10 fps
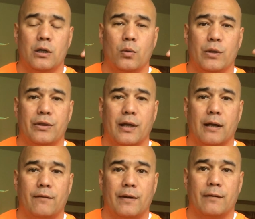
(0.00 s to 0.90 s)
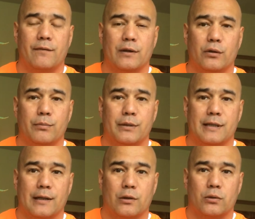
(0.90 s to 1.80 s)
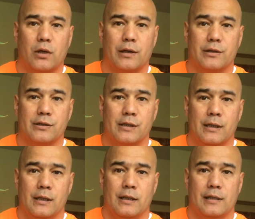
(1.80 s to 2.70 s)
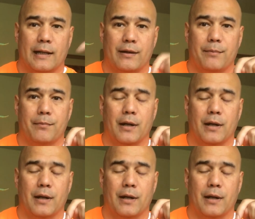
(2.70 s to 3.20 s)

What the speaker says: with Fairfield Botanical Gardens down in